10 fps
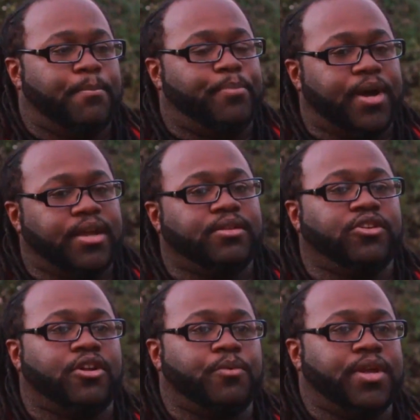But,
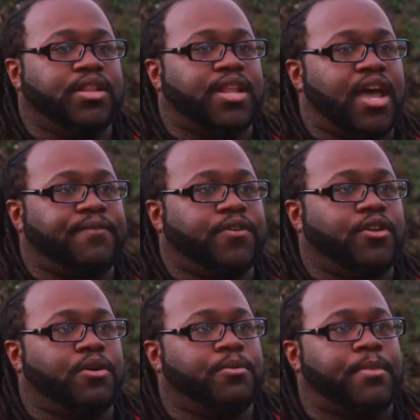when he left,
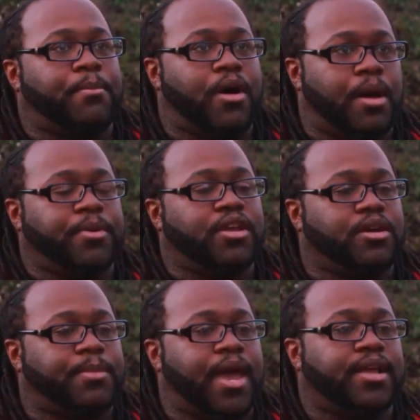my mom and
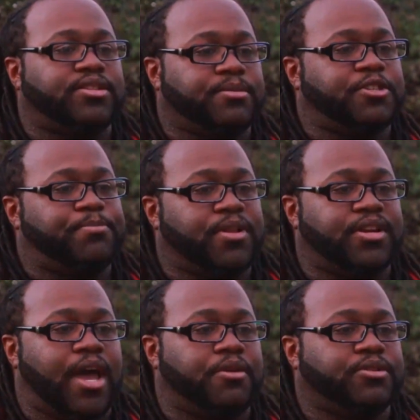him had some
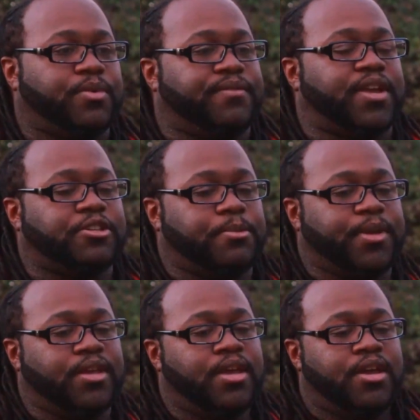spilling outs or whatever the case may
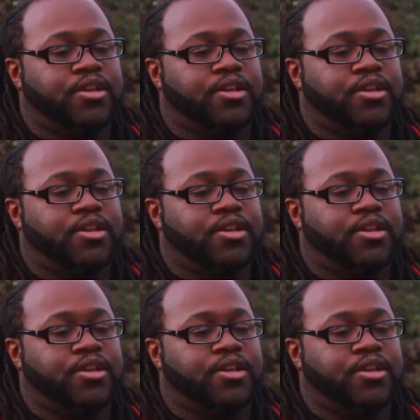be.